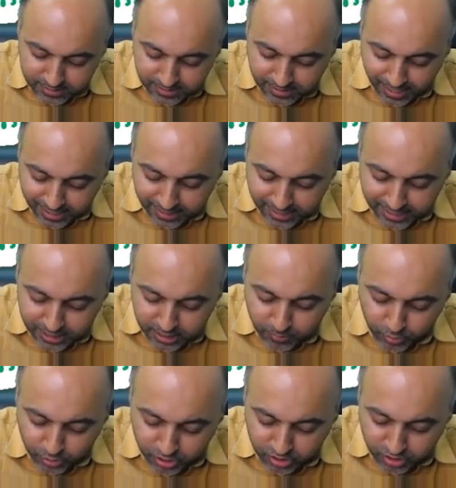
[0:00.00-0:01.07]

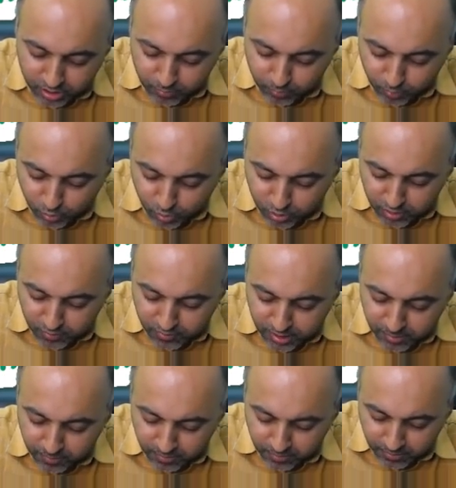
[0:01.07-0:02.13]
silent mutation. Both of
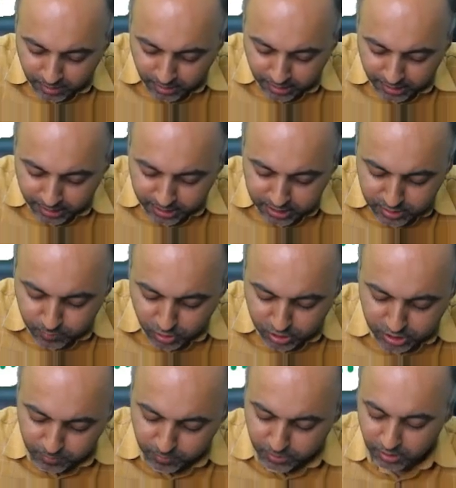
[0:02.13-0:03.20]
them are
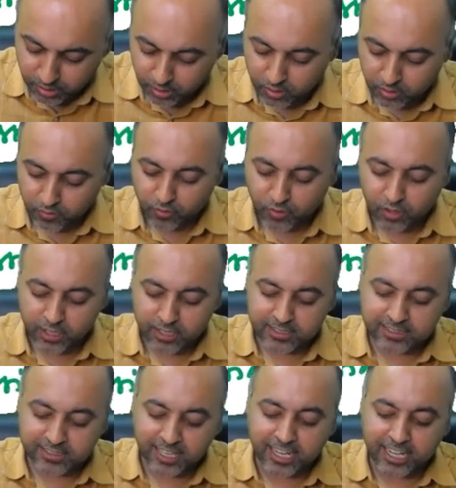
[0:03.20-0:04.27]
responsible for
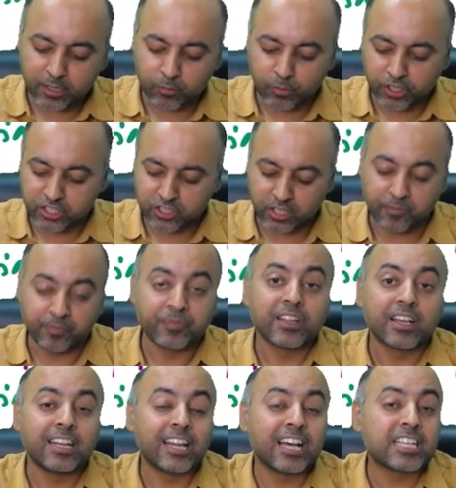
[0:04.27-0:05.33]
silent mutation.
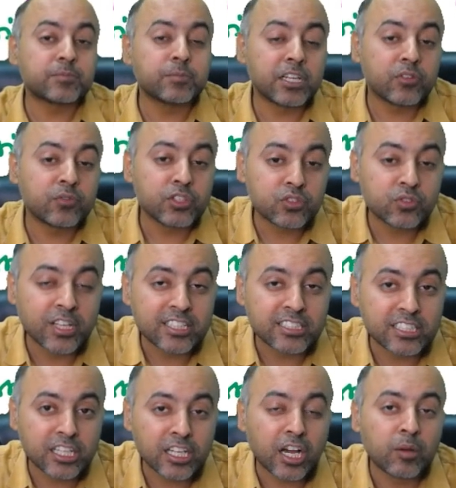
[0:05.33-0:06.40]
Last part which you're
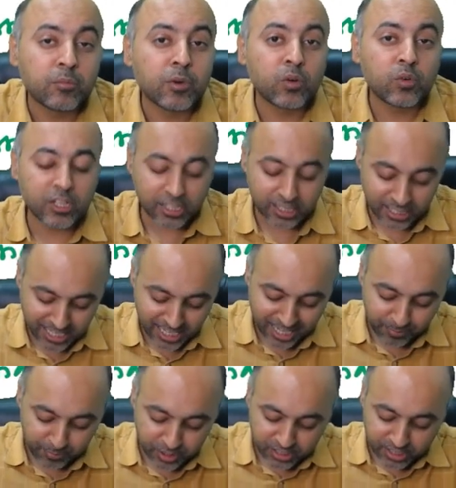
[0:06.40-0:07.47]
asking about the
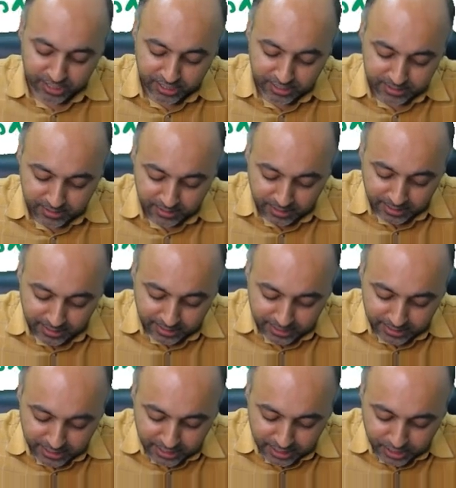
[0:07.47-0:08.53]
epigenetics,
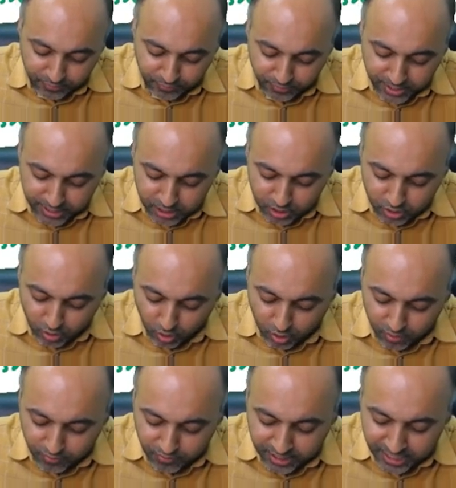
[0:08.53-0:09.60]
the effect
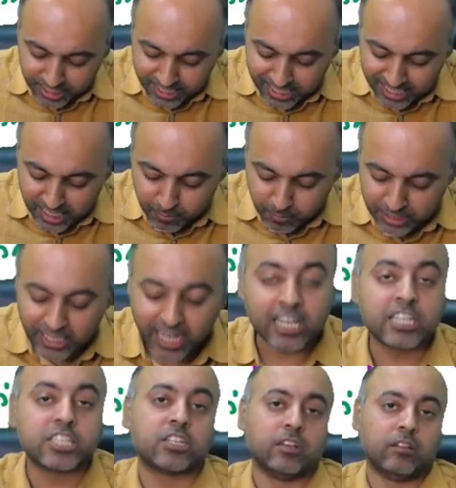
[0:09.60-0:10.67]
of DNA
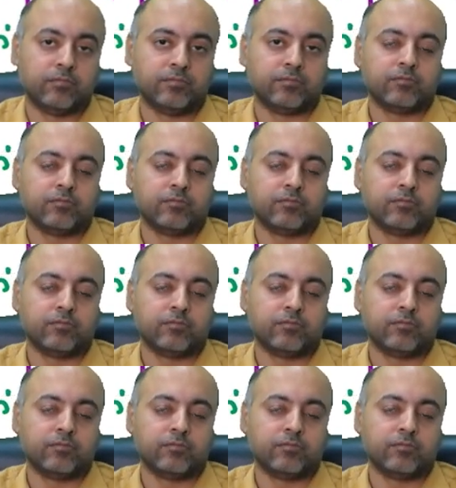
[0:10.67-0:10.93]
methylation.